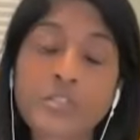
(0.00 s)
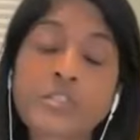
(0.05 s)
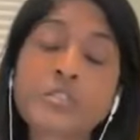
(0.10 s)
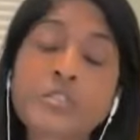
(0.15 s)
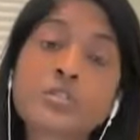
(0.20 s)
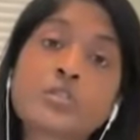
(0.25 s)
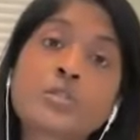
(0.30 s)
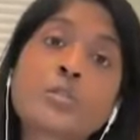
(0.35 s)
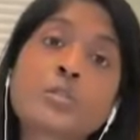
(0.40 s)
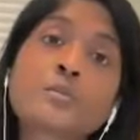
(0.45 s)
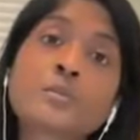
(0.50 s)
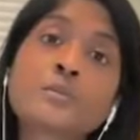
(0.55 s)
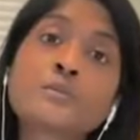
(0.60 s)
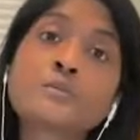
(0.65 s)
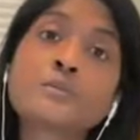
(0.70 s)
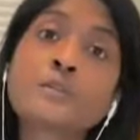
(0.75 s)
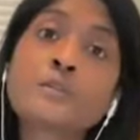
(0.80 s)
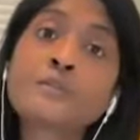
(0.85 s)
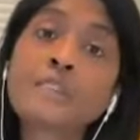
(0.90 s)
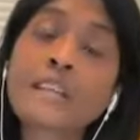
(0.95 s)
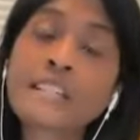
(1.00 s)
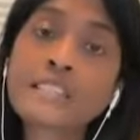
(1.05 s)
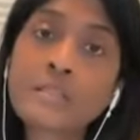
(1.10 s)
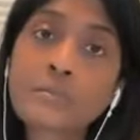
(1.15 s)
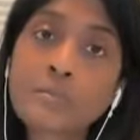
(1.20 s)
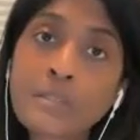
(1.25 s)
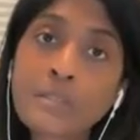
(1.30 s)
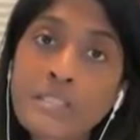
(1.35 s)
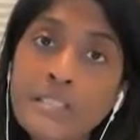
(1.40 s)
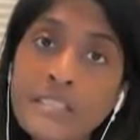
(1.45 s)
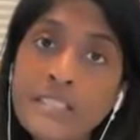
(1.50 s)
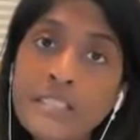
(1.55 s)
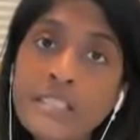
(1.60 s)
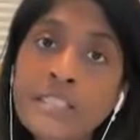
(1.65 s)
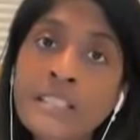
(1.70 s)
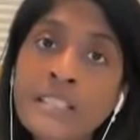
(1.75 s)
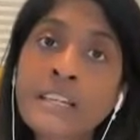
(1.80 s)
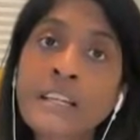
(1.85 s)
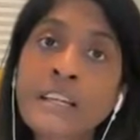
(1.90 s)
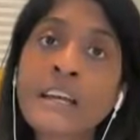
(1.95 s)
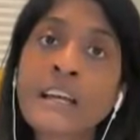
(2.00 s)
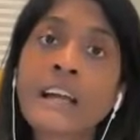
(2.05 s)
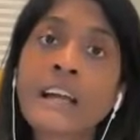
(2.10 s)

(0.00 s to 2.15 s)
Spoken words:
There is no room for flexibility,